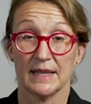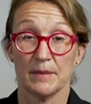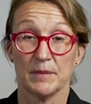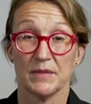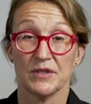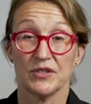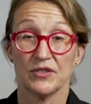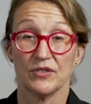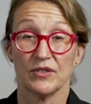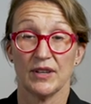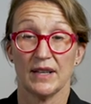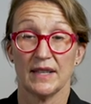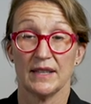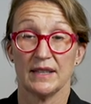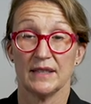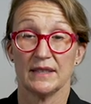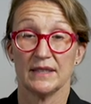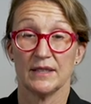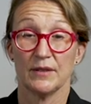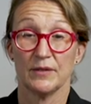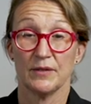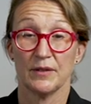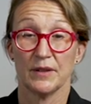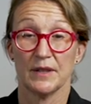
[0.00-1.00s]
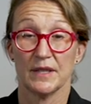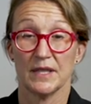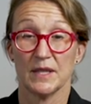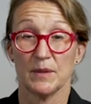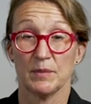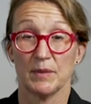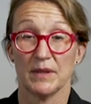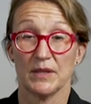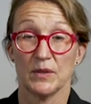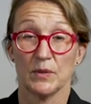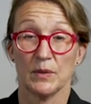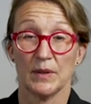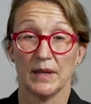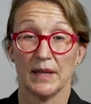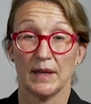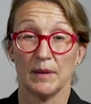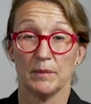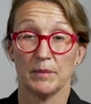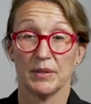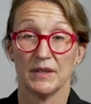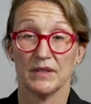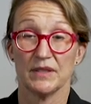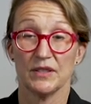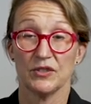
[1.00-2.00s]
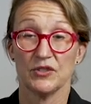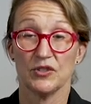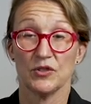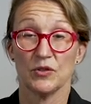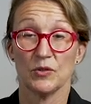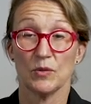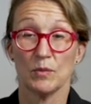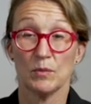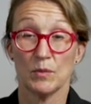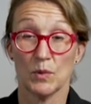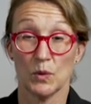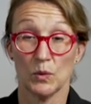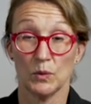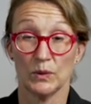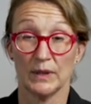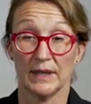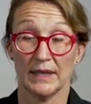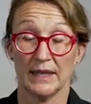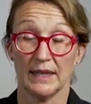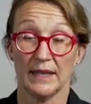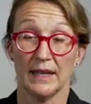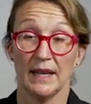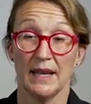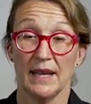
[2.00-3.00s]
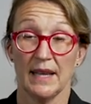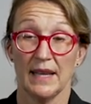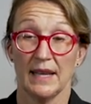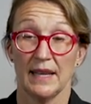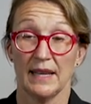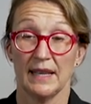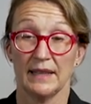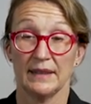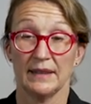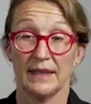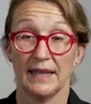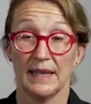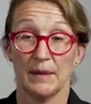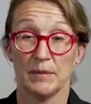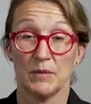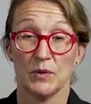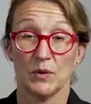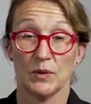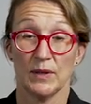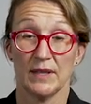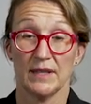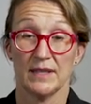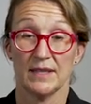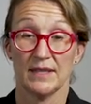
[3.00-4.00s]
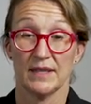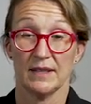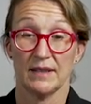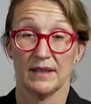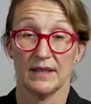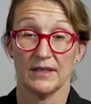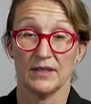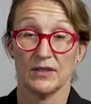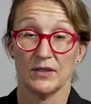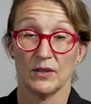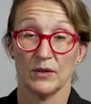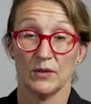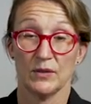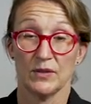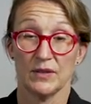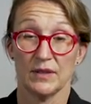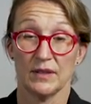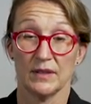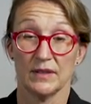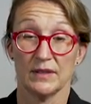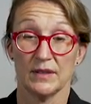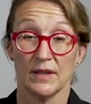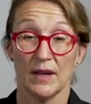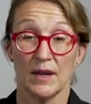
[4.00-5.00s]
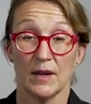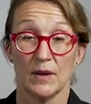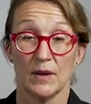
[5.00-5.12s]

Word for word: demonstrating the difference between positional molding and lambdoid synostosis,